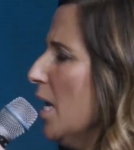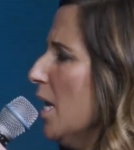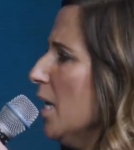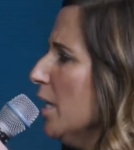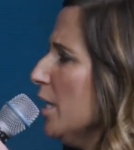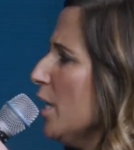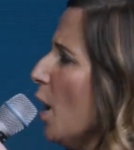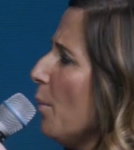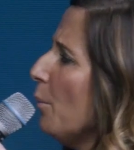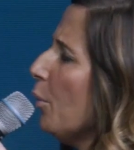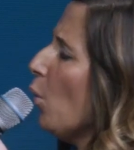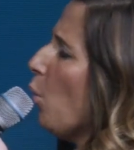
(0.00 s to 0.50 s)

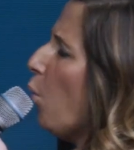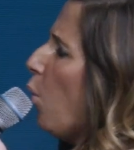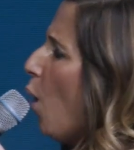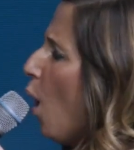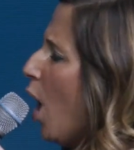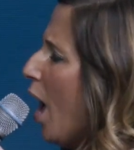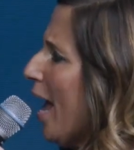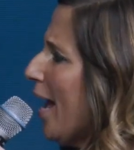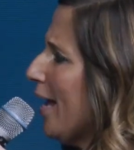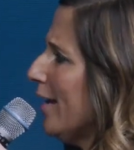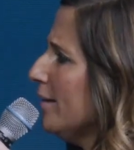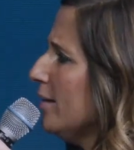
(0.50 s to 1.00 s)
Number
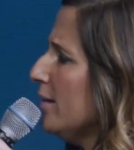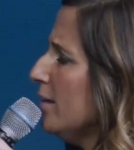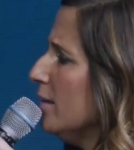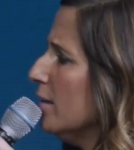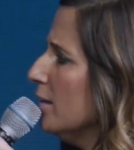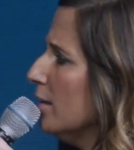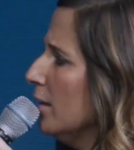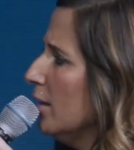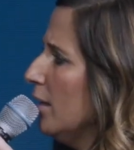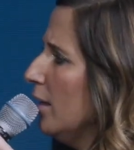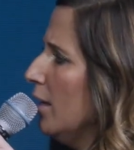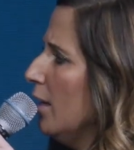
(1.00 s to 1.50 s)
one,
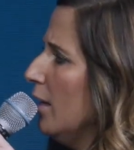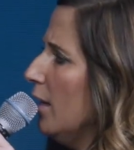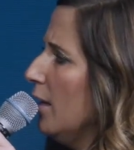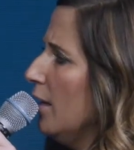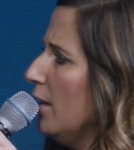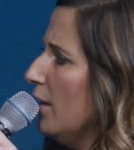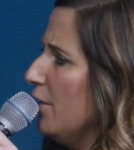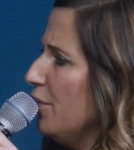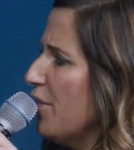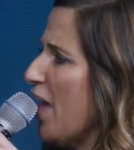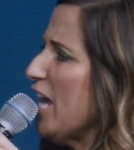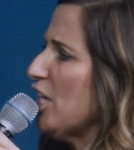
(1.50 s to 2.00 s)

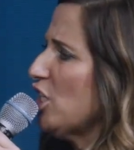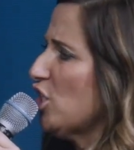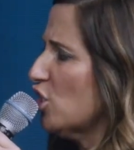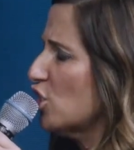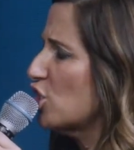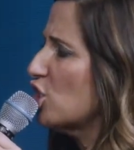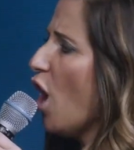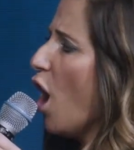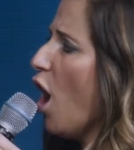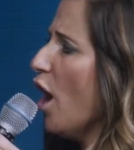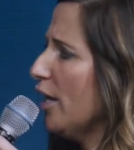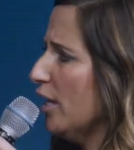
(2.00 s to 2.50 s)
they
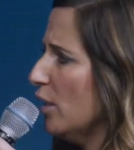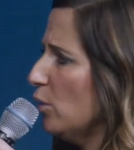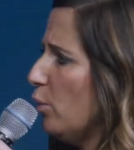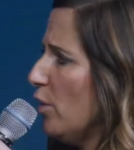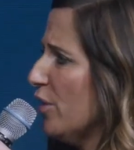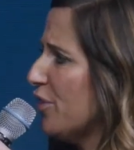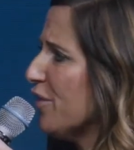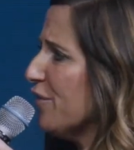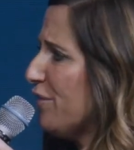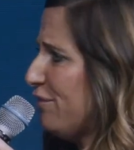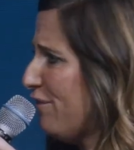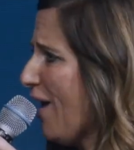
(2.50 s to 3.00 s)
started
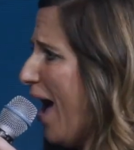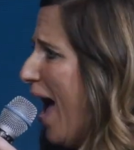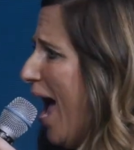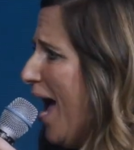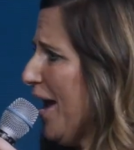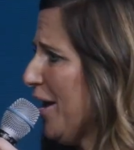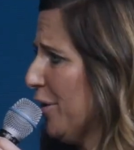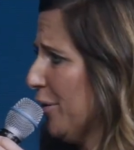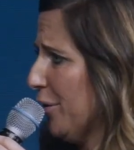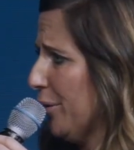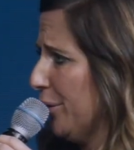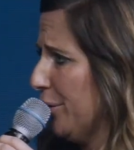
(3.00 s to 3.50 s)
with a
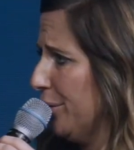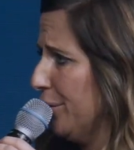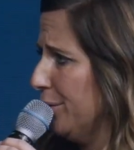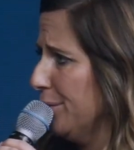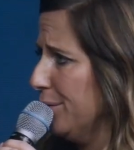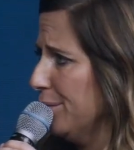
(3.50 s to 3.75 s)
fire.